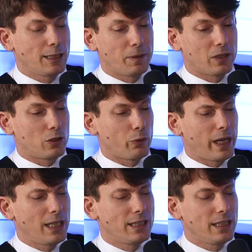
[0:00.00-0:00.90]
because the
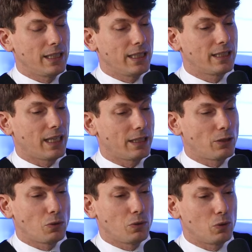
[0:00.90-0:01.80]
reality is
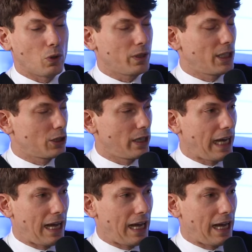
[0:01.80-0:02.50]
that you don't necessarily